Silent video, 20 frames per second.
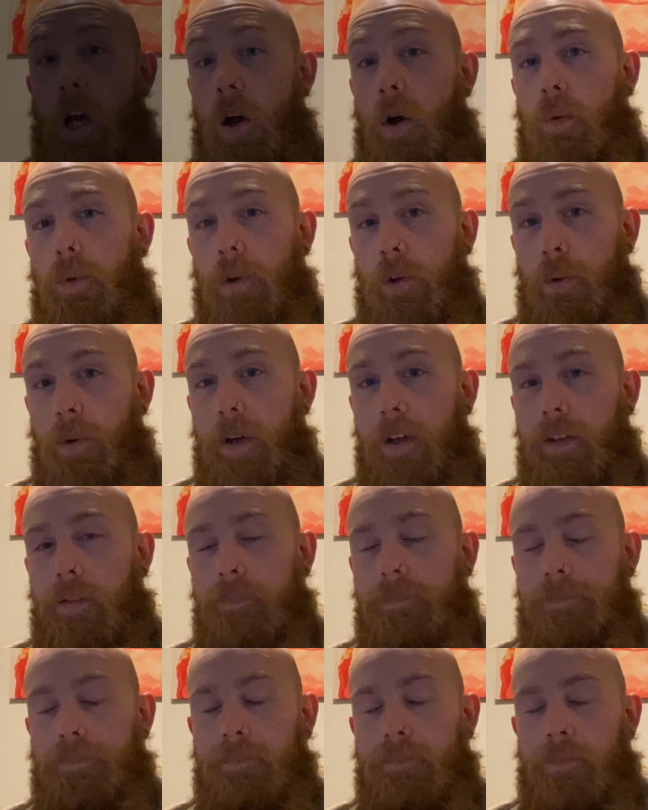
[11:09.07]
Oh, real quick,
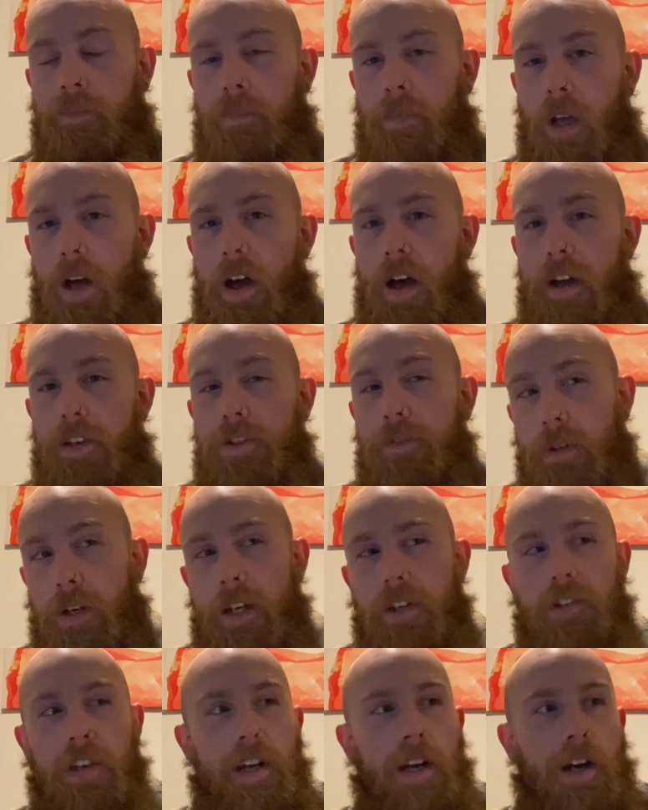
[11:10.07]
it's a few
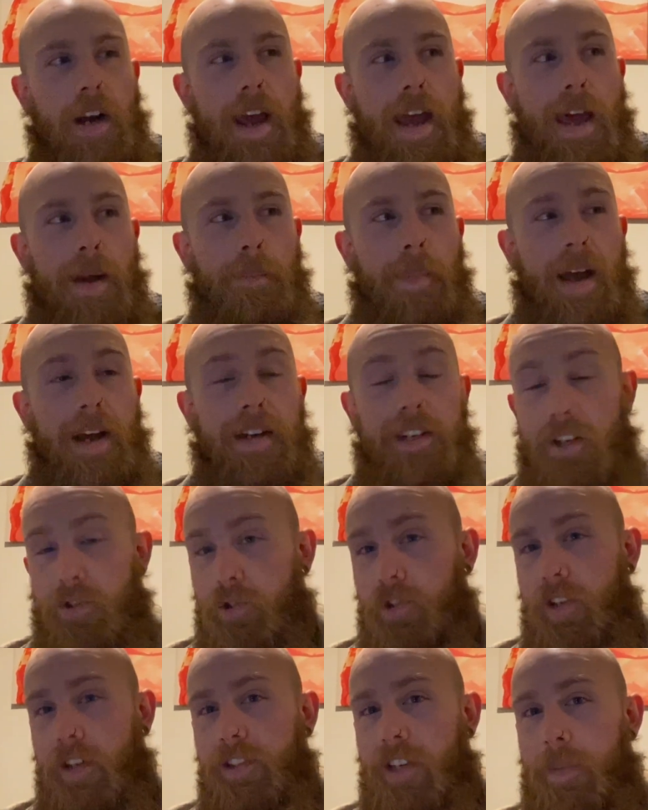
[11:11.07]
days later and my test
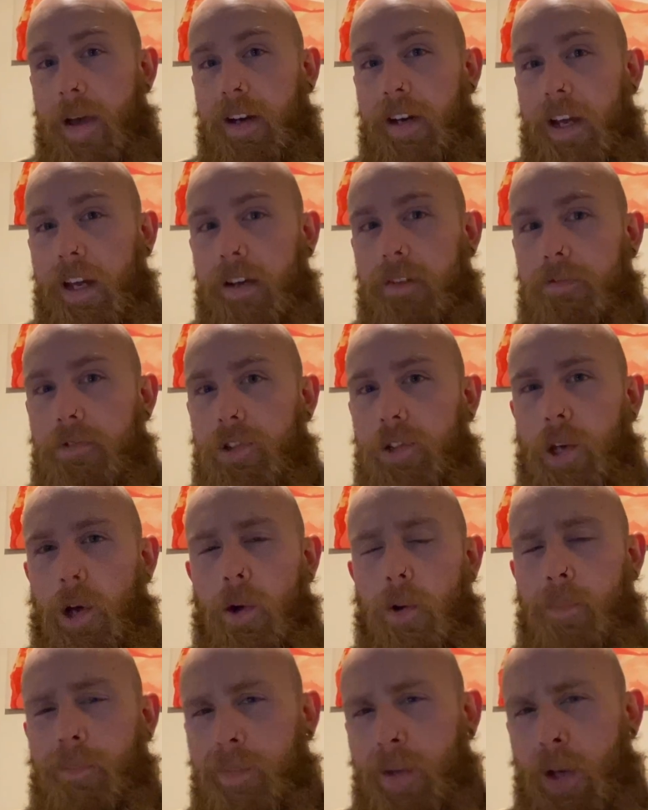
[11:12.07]
results came back negative,
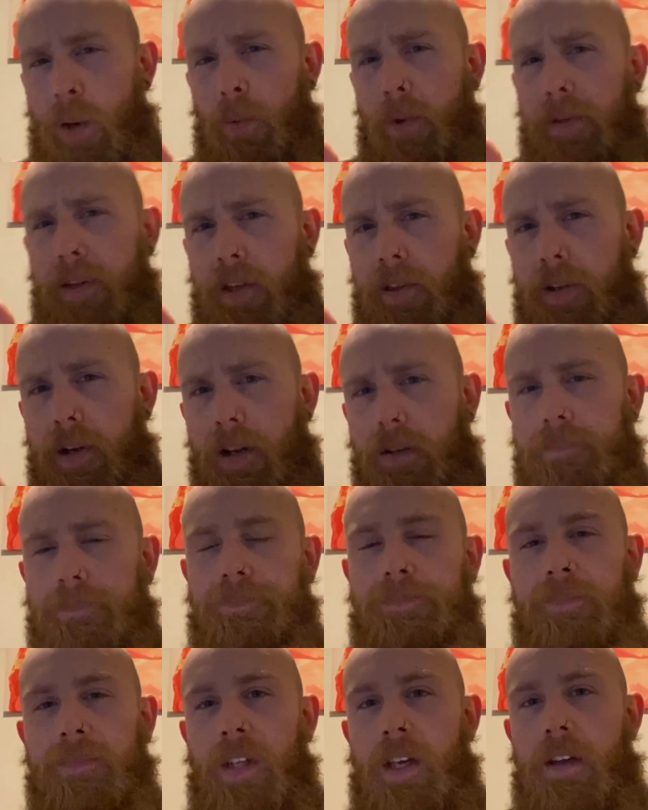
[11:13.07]
so we're in the clear.
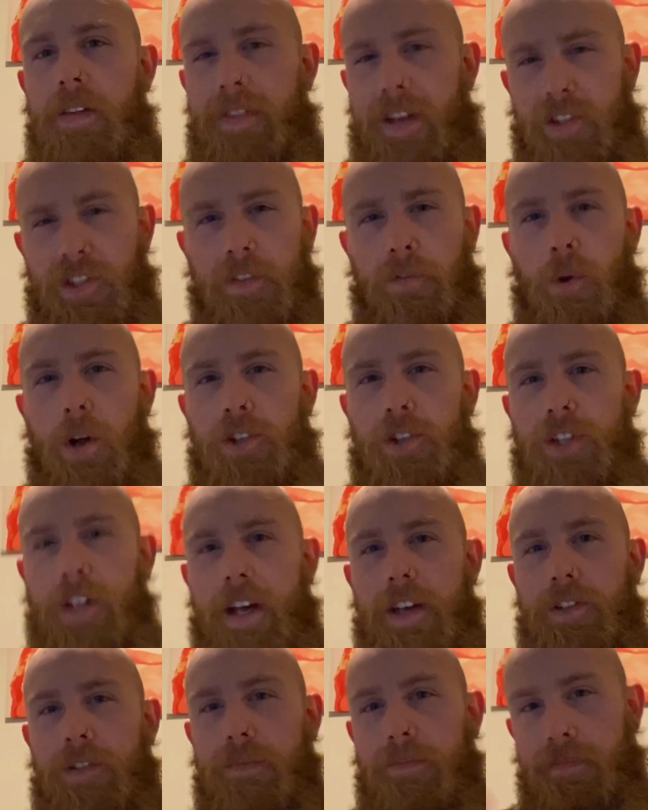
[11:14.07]
Thanks again for watching,
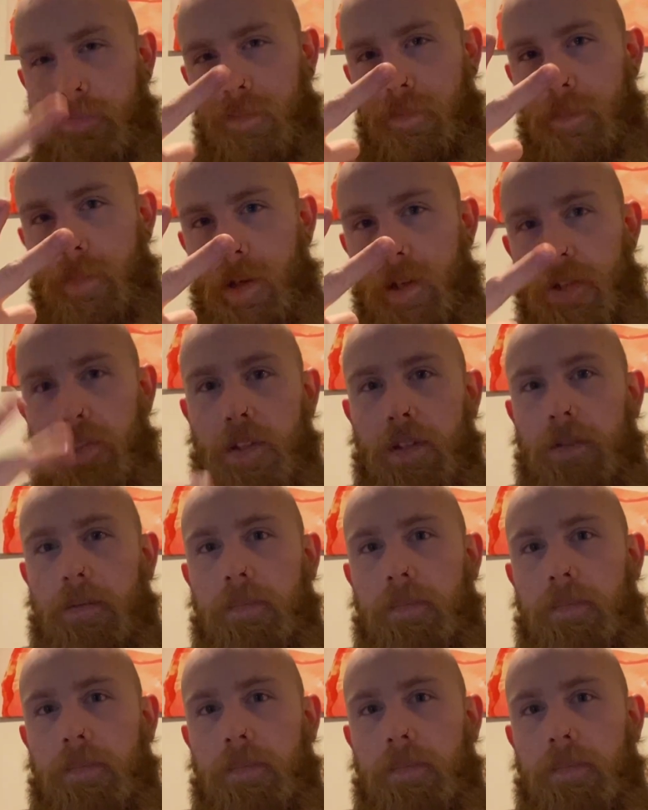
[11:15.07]
guys. Peace.